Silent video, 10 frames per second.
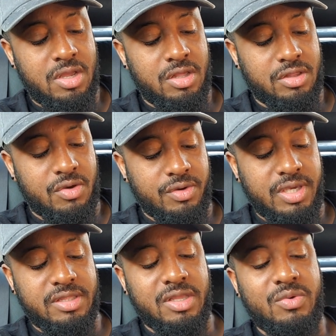So
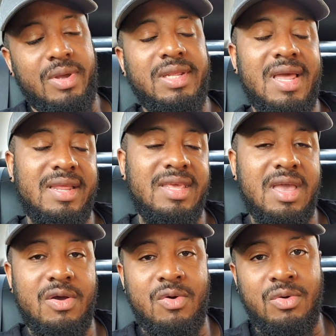he's a
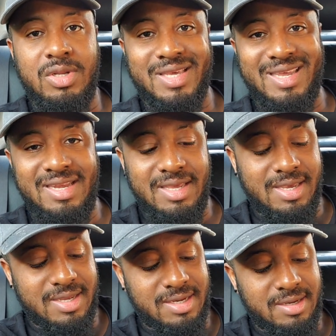29-year-old
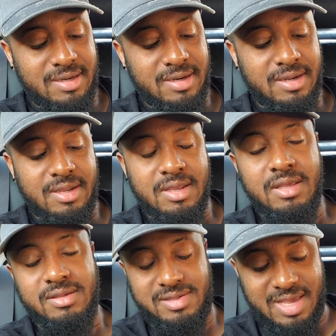Guinean
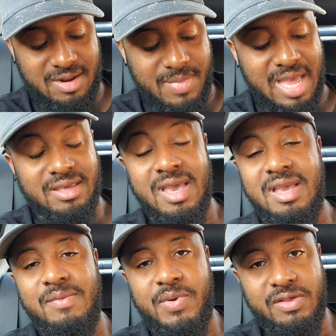center back. Yeah,
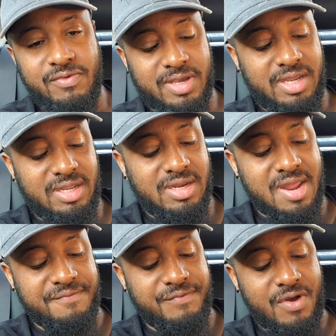he plays for Guinea,
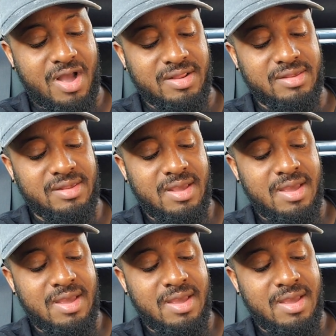not France.